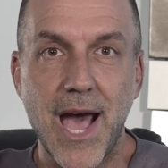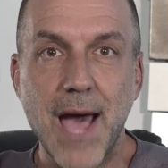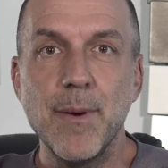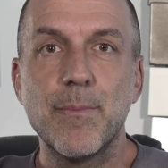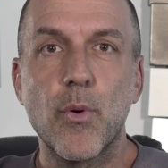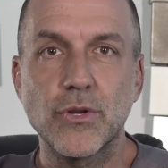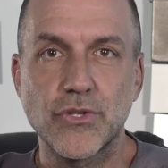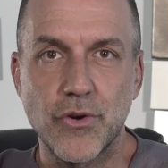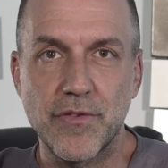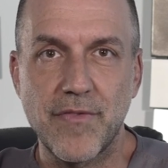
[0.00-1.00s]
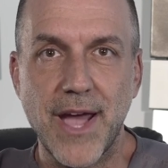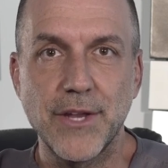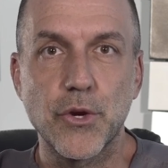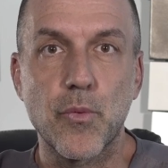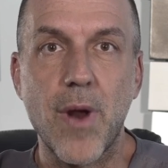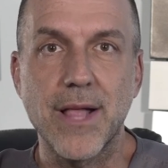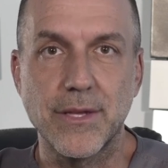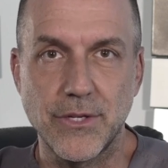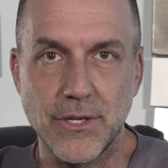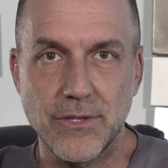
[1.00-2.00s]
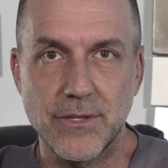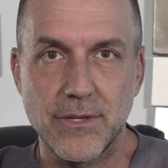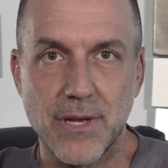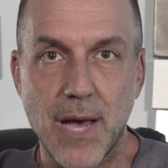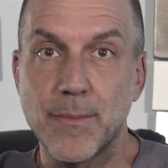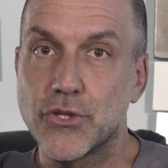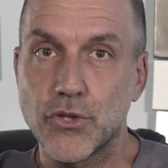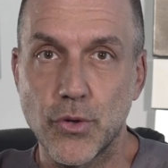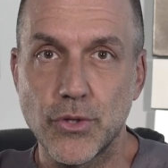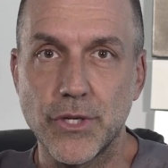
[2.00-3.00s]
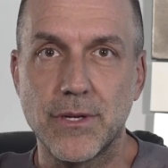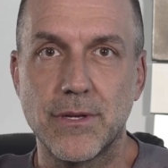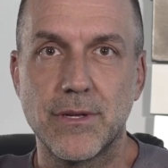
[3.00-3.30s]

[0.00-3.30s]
I'm a board-certified urologist. I'm a surgeon.